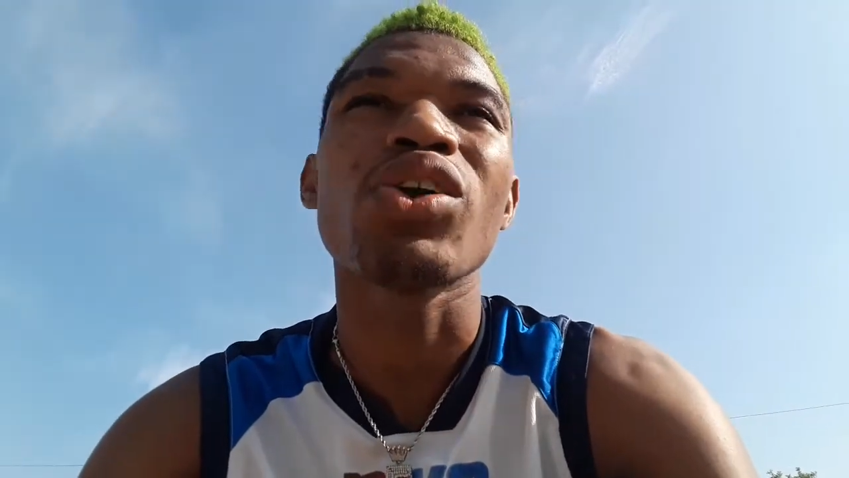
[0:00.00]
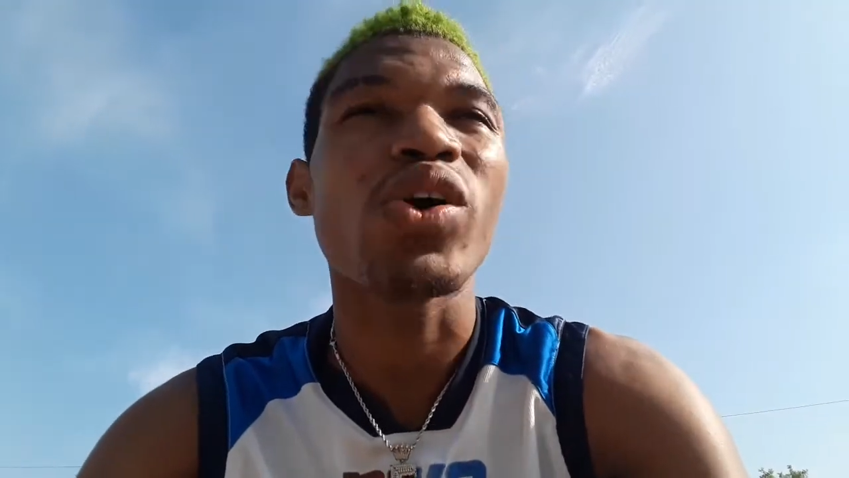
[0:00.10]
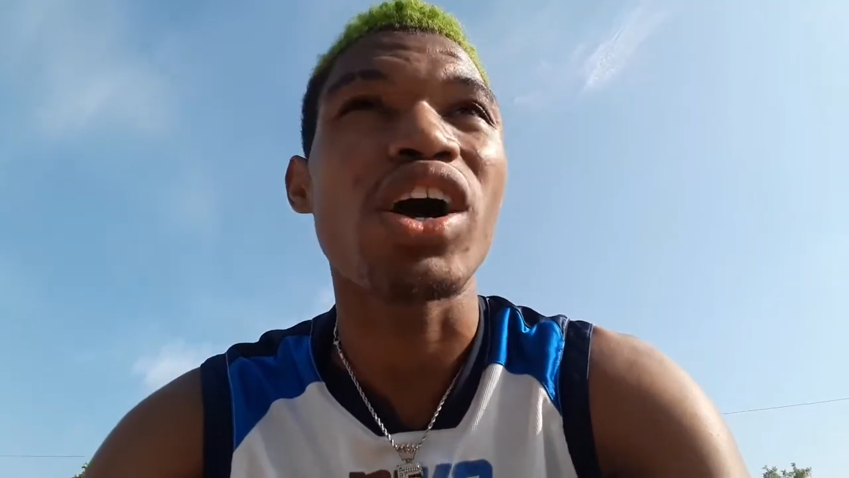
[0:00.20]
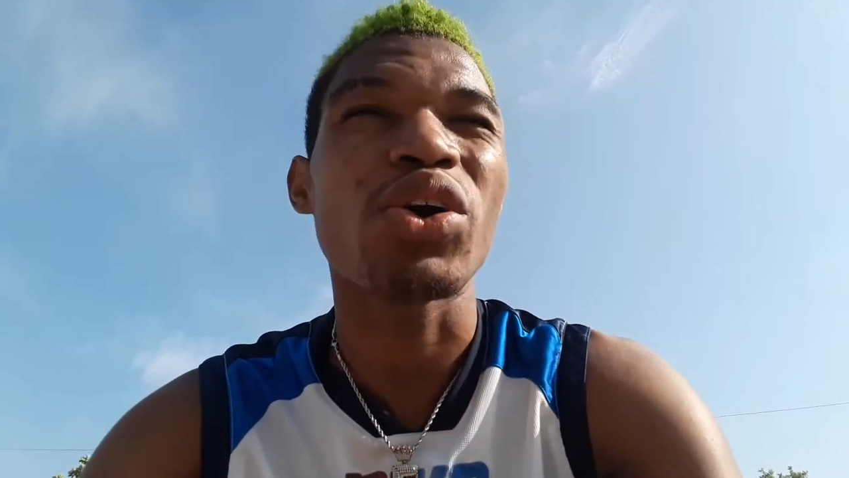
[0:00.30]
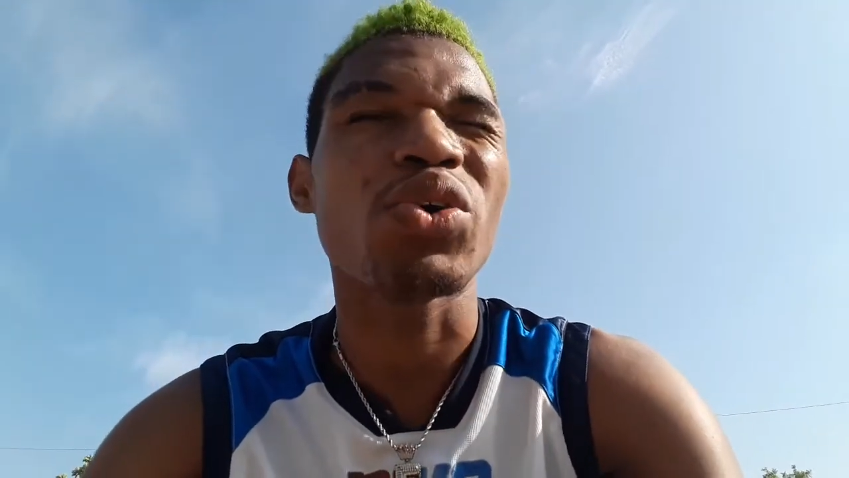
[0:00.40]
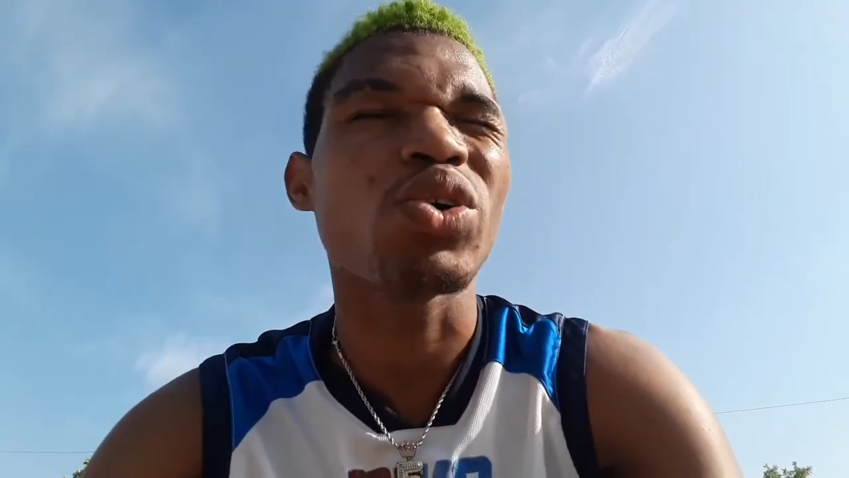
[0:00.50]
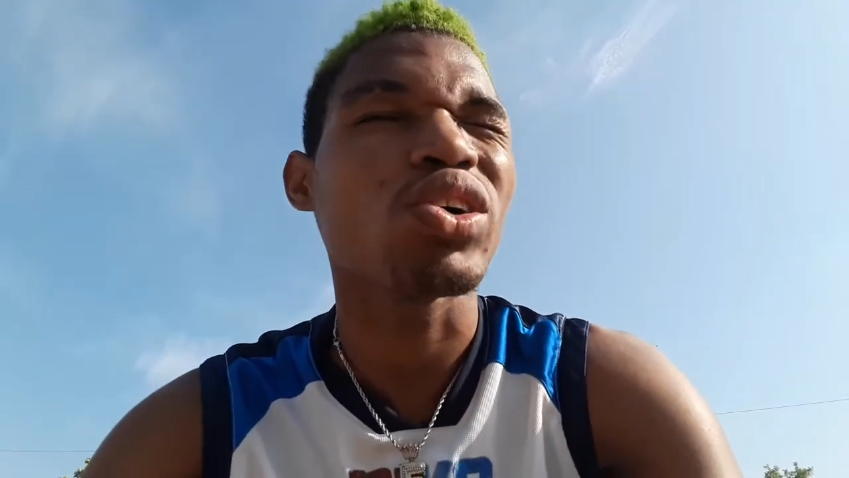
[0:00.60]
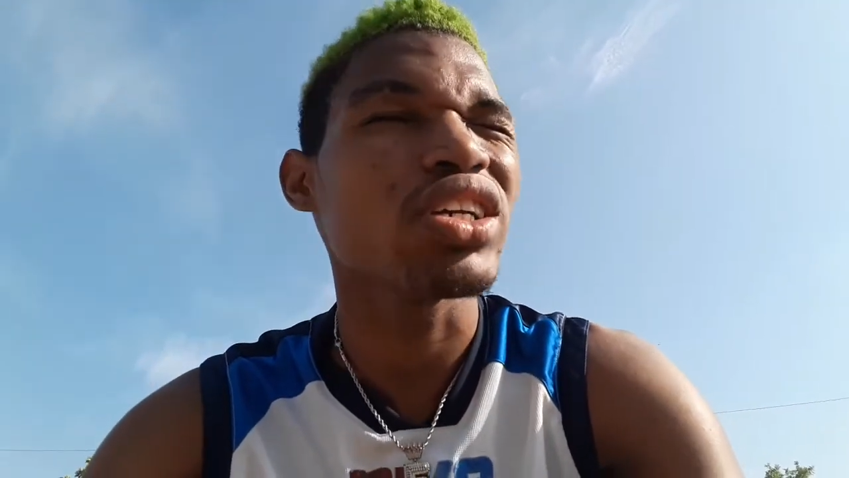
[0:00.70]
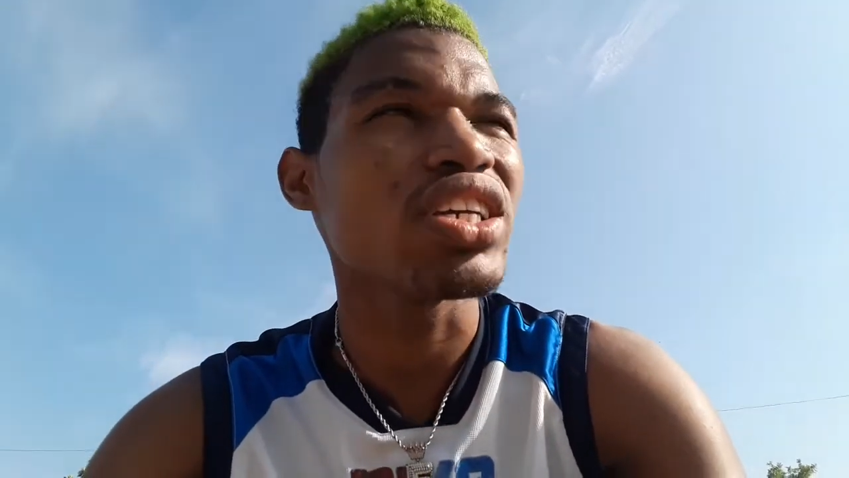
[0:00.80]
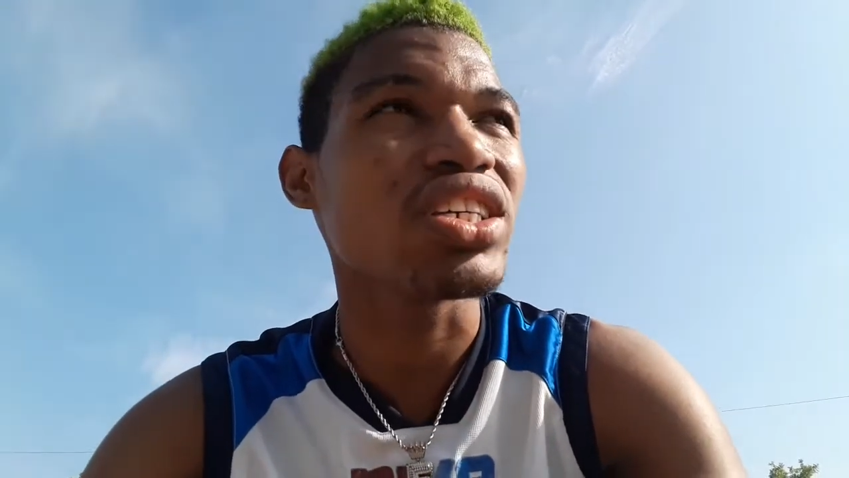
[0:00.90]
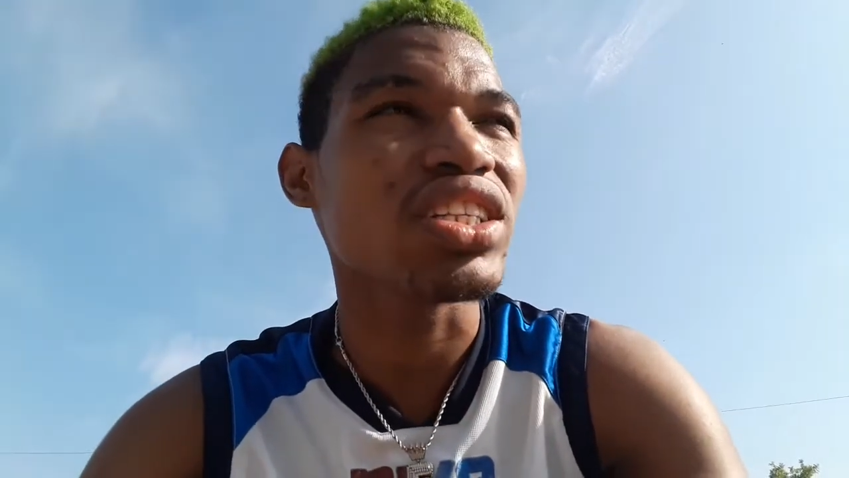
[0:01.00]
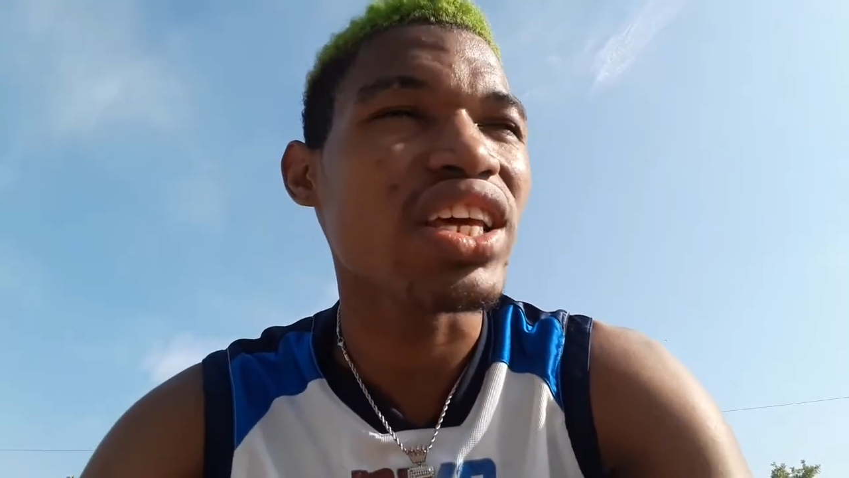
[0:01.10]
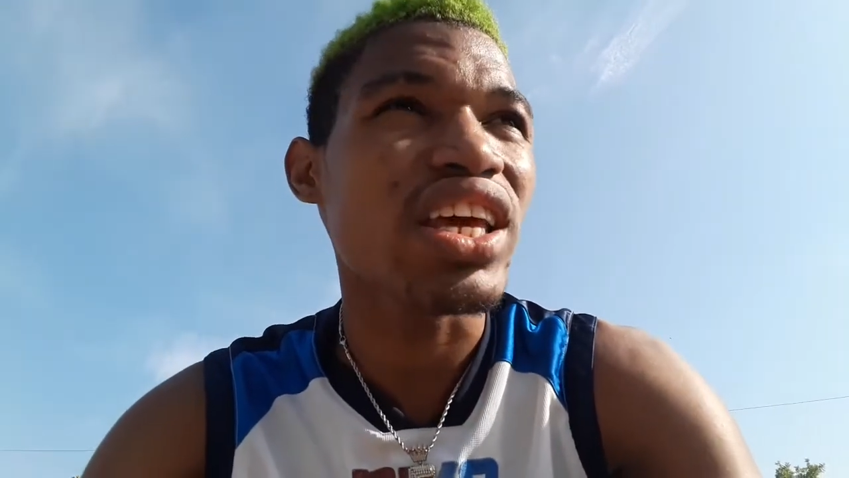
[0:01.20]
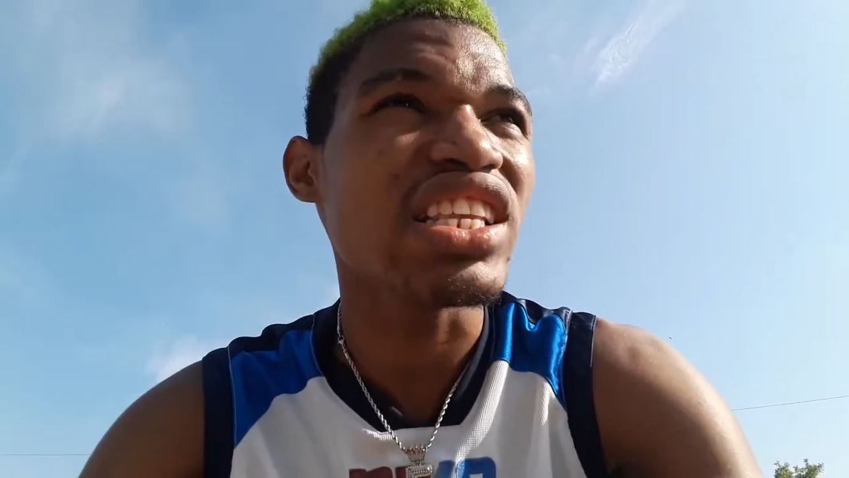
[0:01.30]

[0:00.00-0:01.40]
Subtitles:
and we will grow each day,